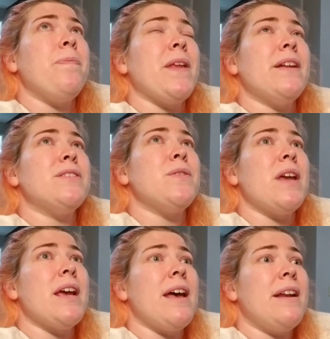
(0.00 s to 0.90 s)
And so
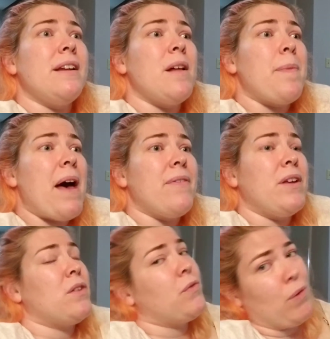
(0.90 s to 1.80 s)
then I ended up
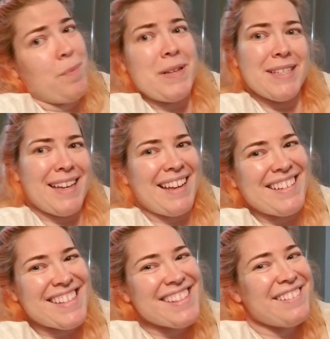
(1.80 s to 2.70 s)
having 4
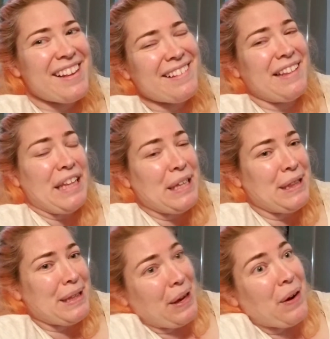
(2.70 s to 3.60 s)
biscuits. Like,
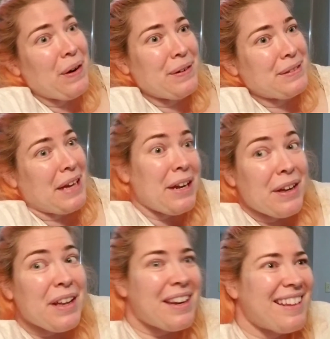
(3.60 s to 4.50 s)
they are kind of
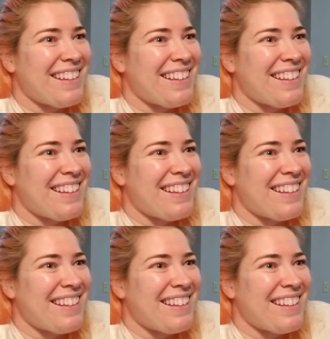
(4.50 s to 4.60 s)
good.